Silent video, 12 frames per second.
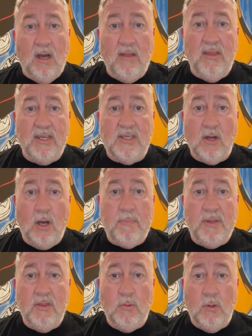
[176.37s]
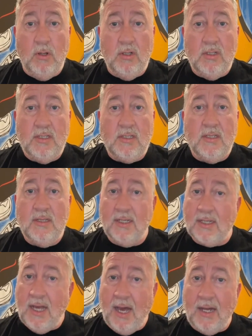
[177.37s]
I then type in the words
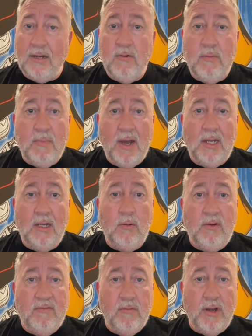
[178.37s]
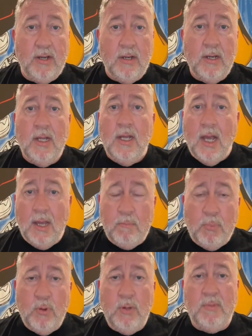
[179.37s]
that Carter and Marlo have written
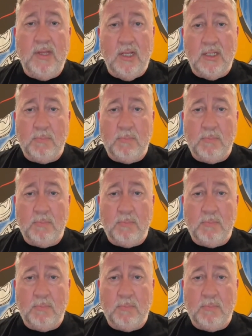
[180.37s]
and put them in those